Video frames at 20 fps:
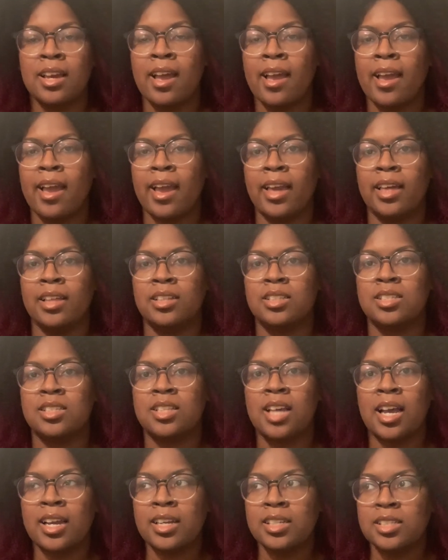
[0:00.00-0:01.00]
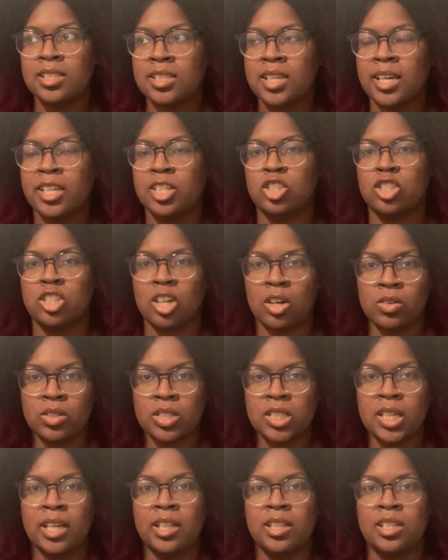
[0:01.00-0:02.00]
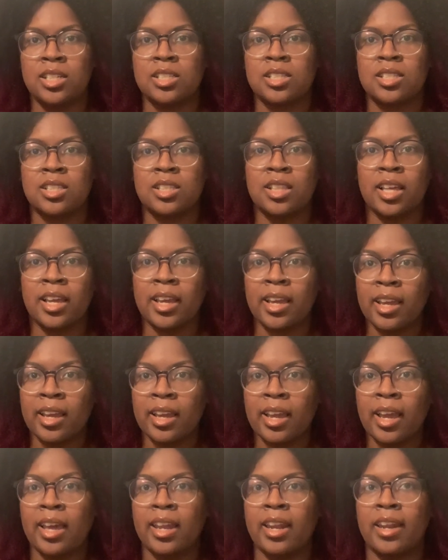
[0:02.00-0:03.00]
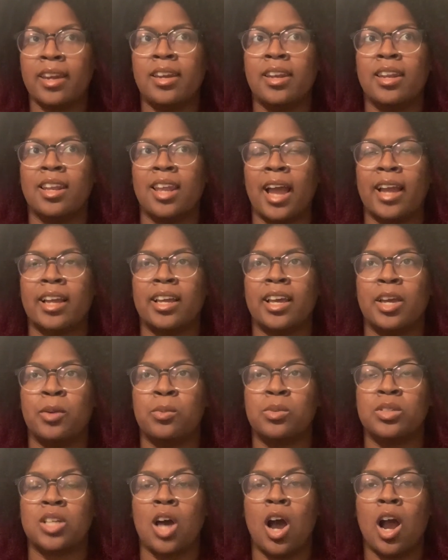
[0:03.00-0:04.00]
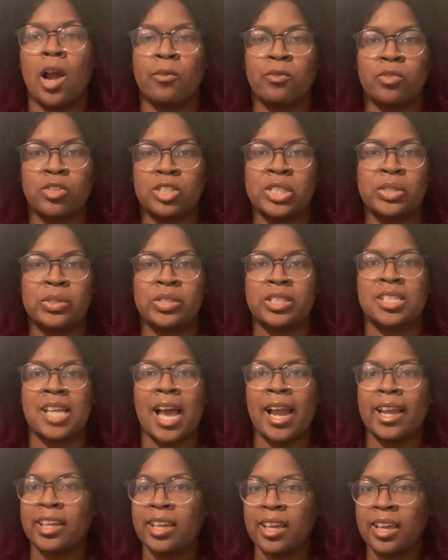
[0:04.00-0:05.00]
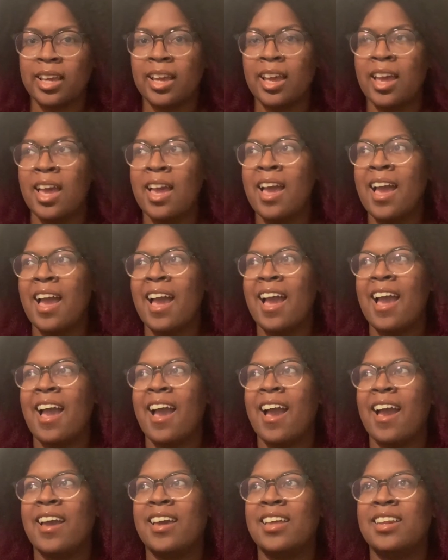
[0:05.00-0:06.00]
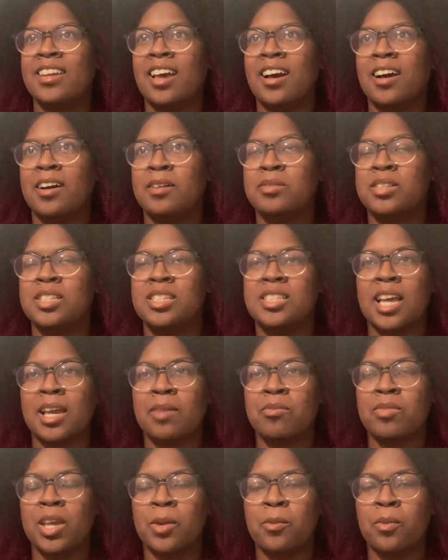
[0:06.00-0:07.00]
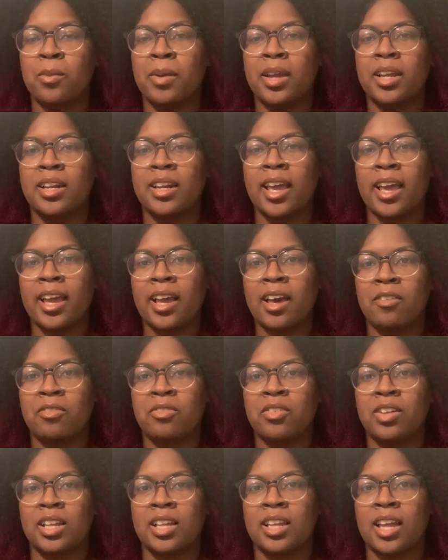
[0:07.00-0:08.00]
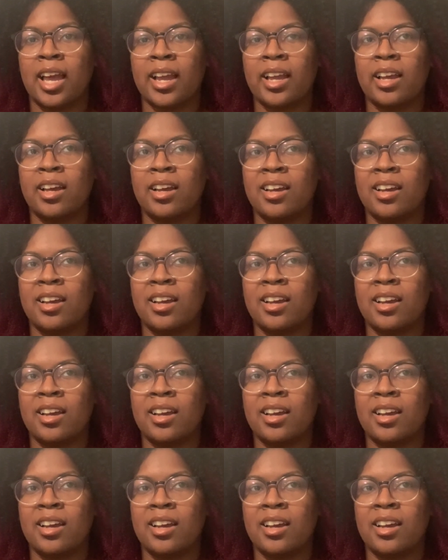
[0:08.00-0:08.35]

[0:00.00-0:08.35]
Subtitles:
and stunts and jokes in this thing, and like it was harmful to his psyche. And the same thing with Big NIck, of feeling like